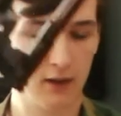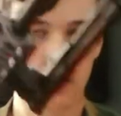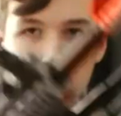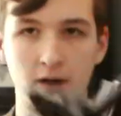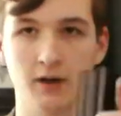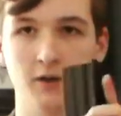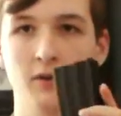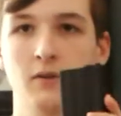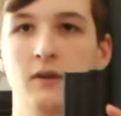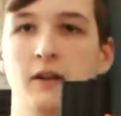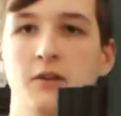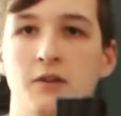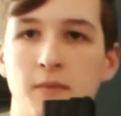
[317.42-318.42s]
300
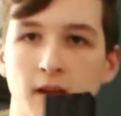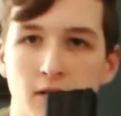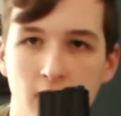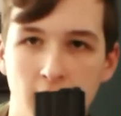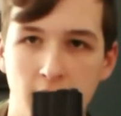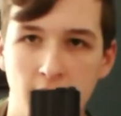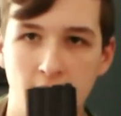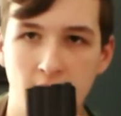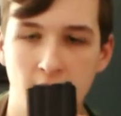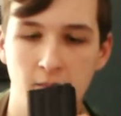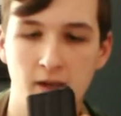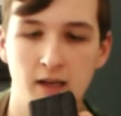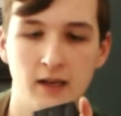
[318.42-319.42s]
round metal high
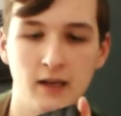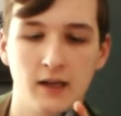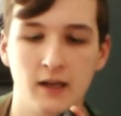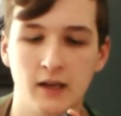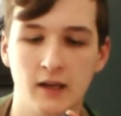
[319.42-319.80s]
cap mag.